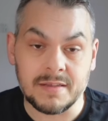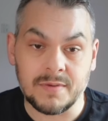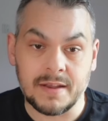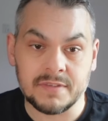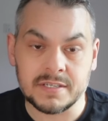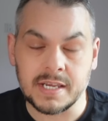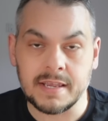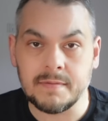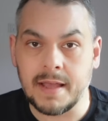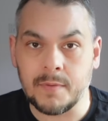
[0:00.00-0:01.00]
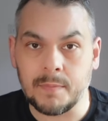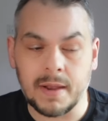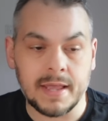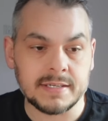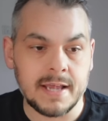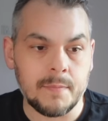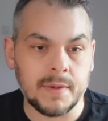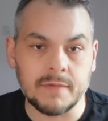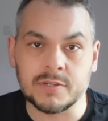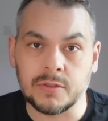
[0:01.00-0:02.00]
We'll have to see how it plays out. But
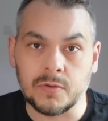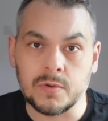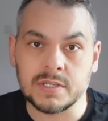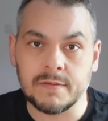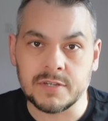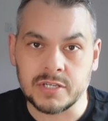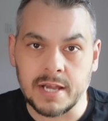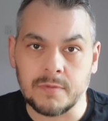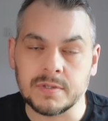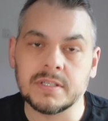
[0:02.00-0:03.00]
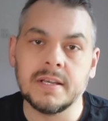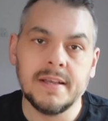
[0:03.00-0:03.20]
give us your thoughts, give us your shouts.